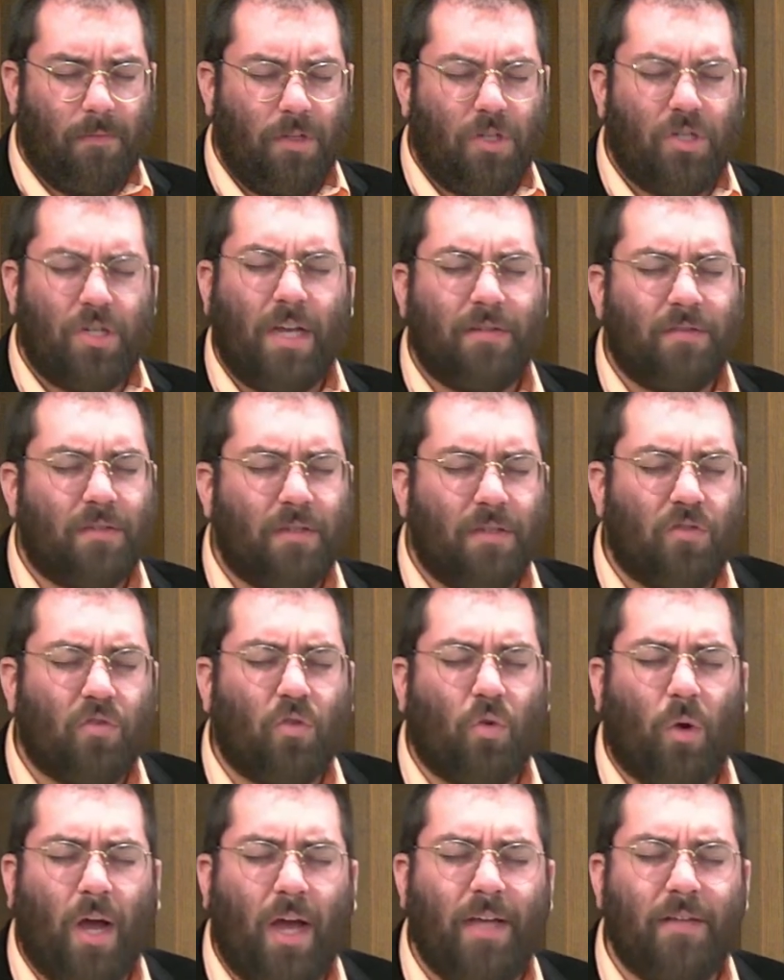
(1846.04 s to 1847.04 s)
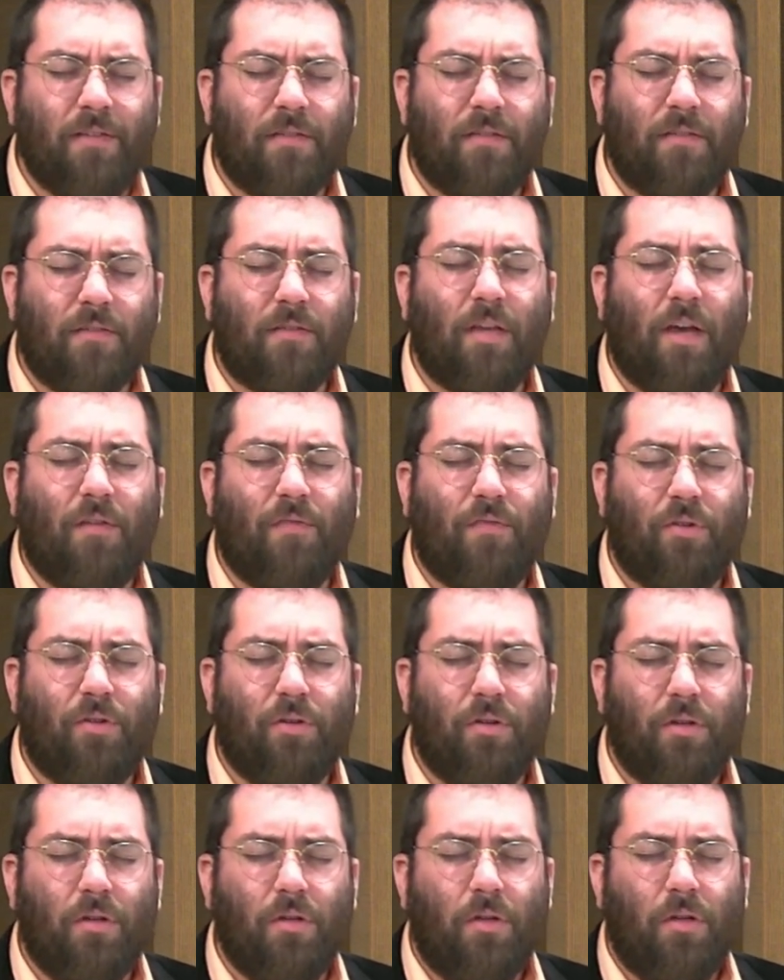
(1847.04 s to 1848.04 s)
Just as Christ
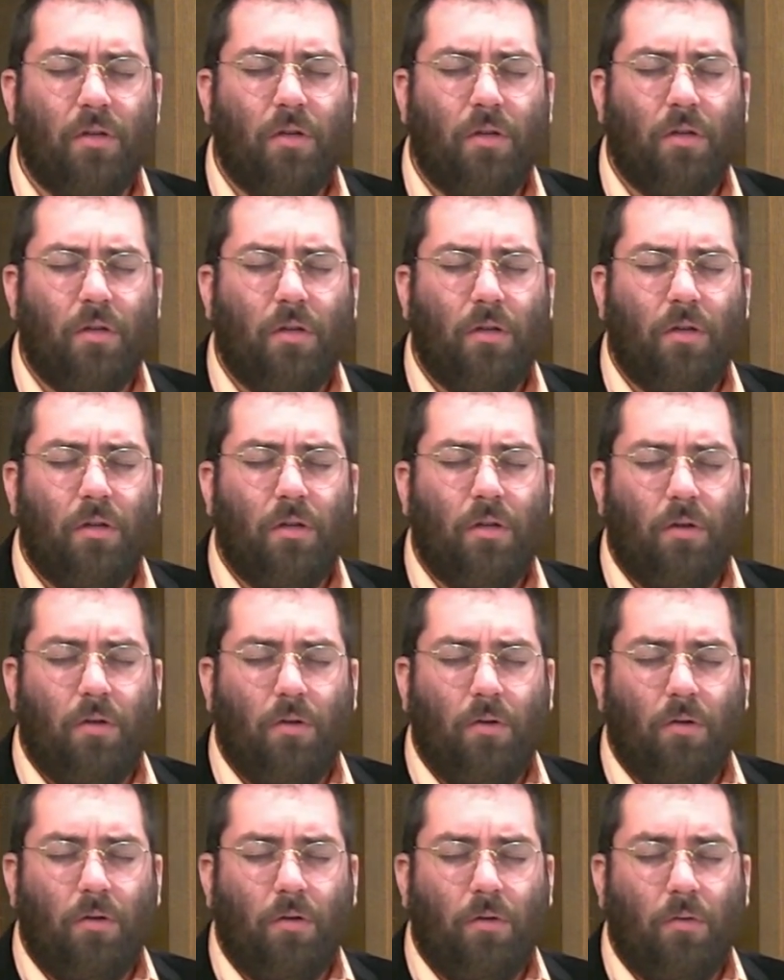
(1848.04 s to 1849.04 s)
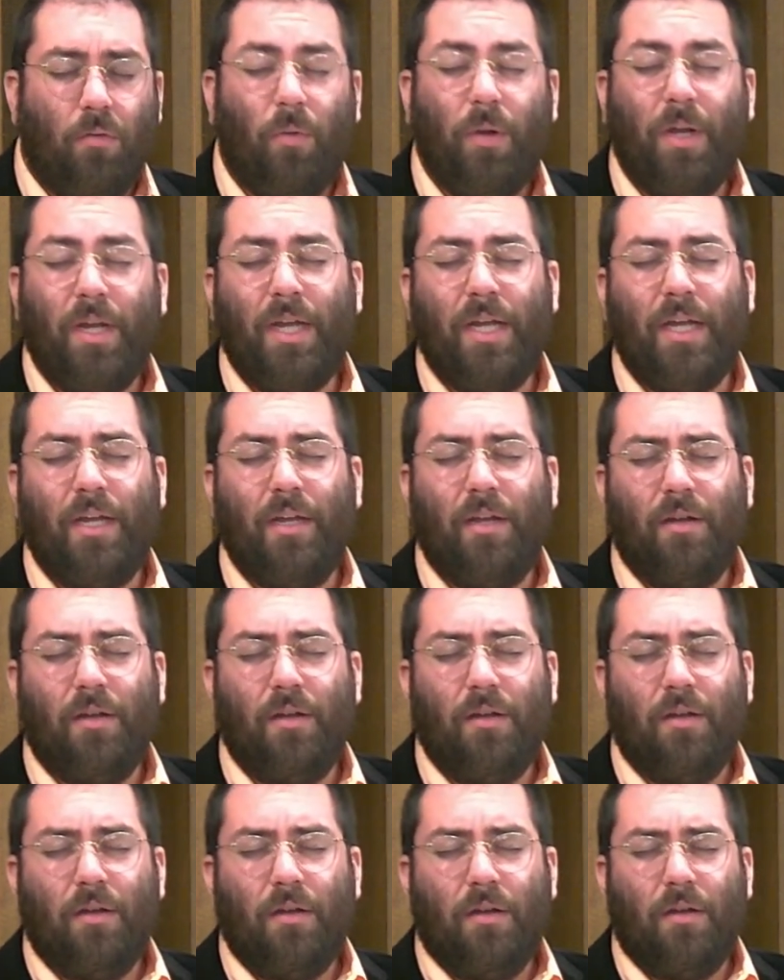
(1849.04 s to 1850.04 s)
suffered, we
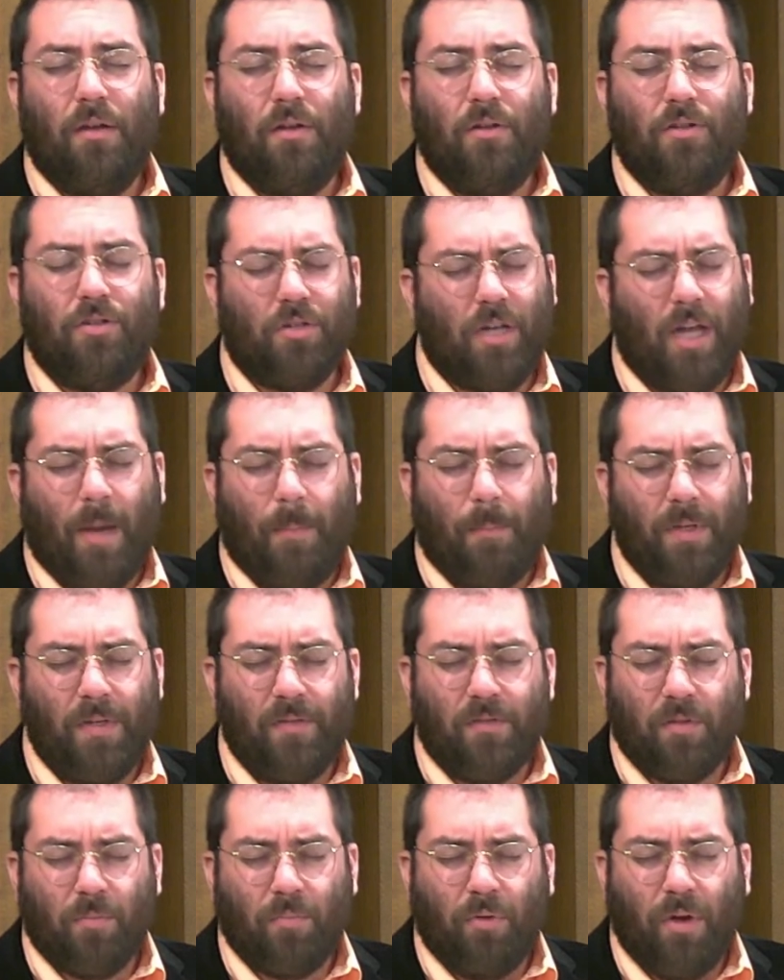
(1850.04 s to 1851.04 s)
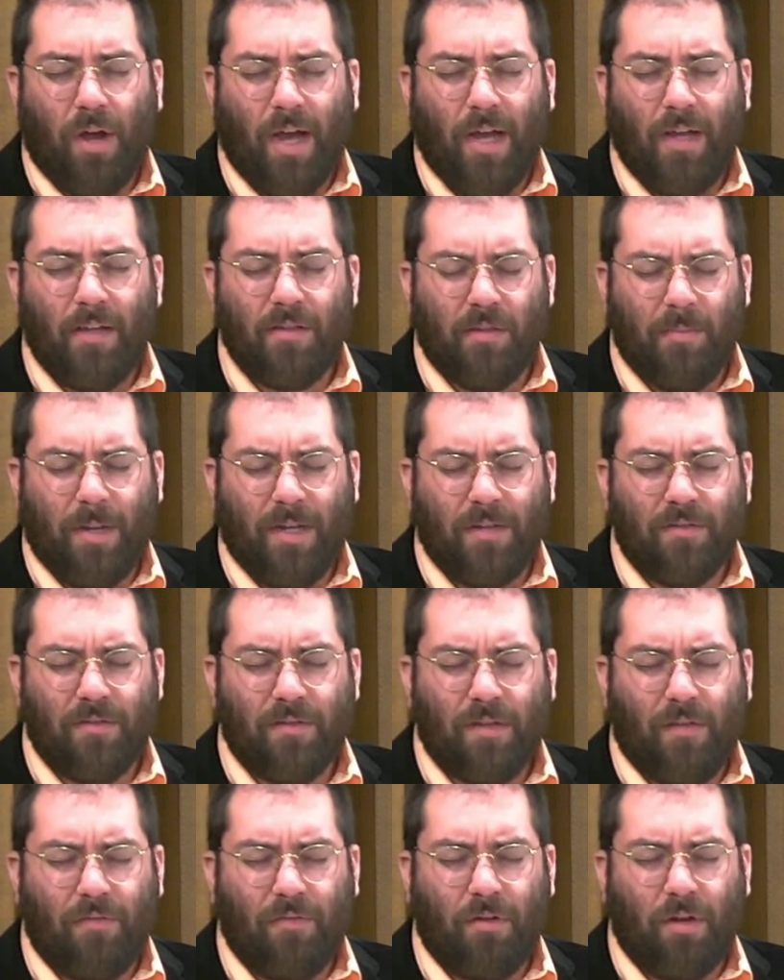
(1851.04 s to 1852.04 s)
should not be surprised about
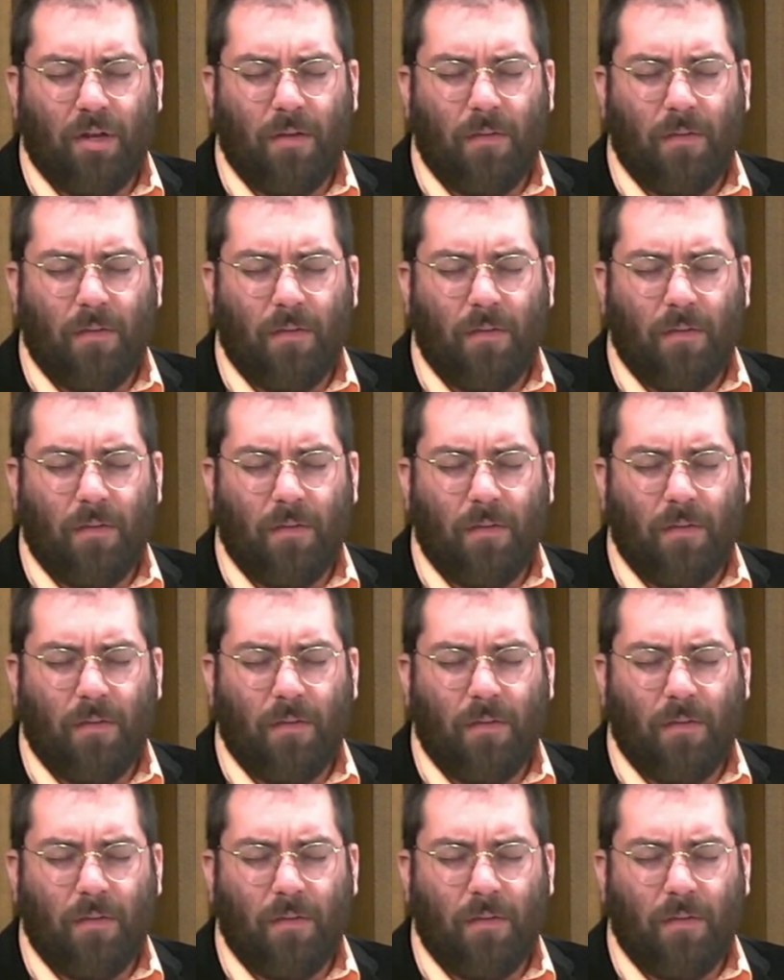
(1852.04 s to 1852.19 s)
suffering.